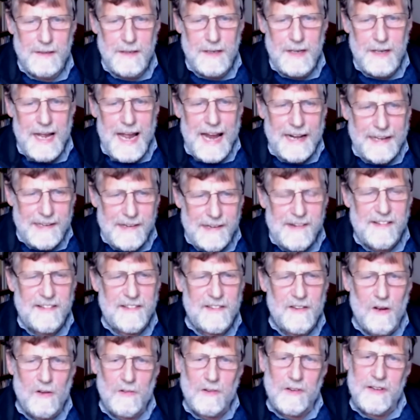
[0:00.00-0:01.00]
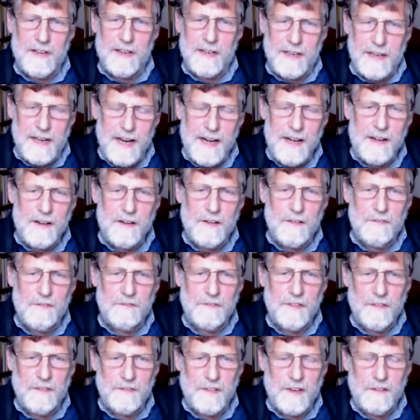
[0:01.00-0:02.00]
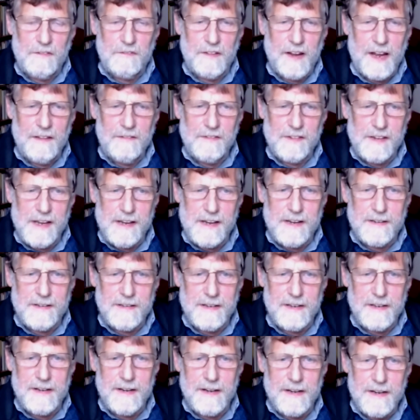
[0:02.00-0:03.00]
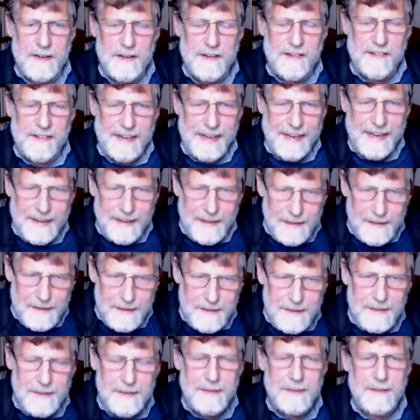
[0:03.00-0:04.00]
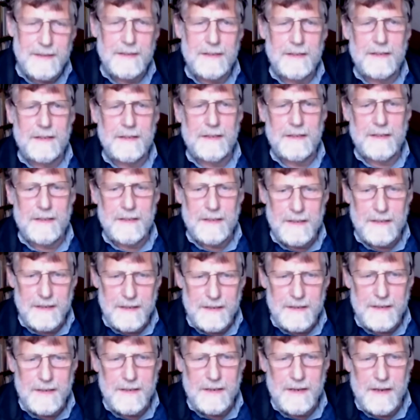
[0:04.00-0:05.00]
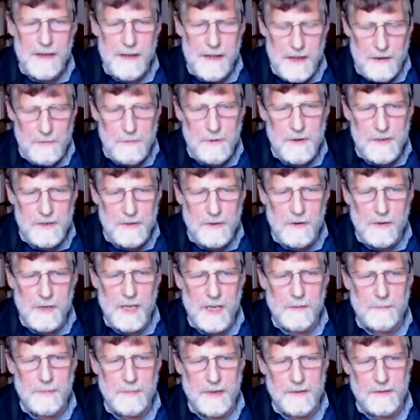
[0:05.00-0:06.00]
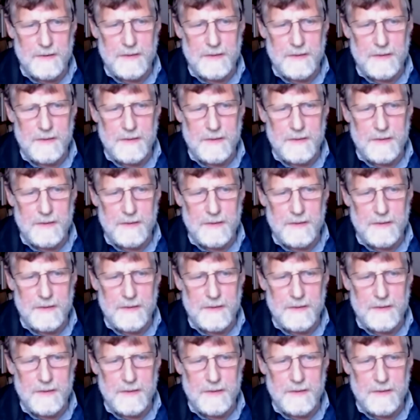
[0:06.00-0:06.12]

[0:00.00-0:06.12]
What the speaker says: At least not in the kind of 55 gigaton scale that we're talking about.